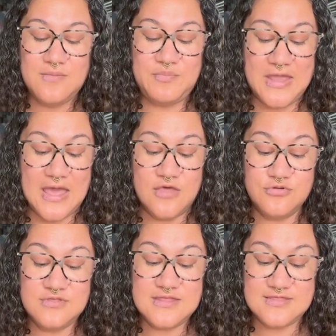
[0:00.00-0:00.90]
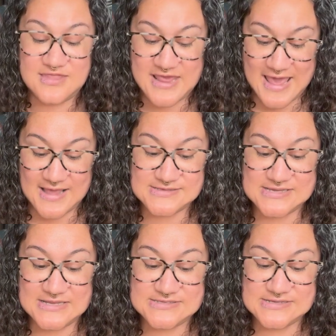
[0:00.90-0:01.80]
But other than that,
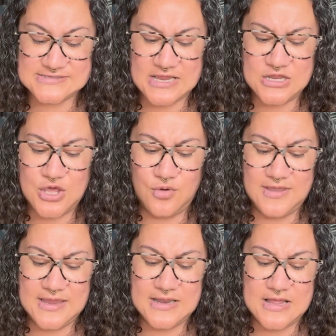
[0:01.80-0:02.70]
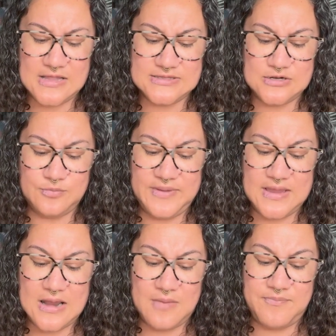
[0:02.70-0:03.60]
it does kind of go in a little
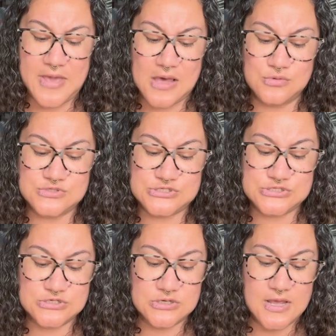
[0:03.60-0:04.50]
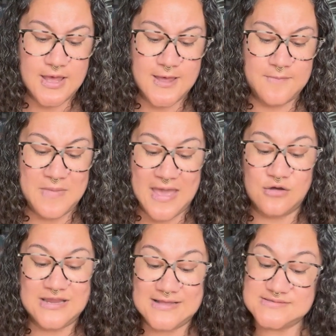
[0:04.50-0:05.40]
bit about
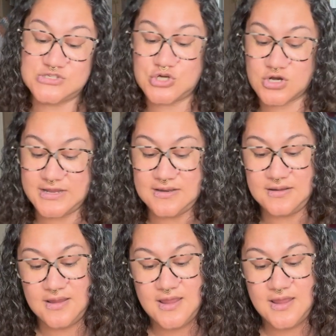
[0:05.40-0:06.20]
how to get started.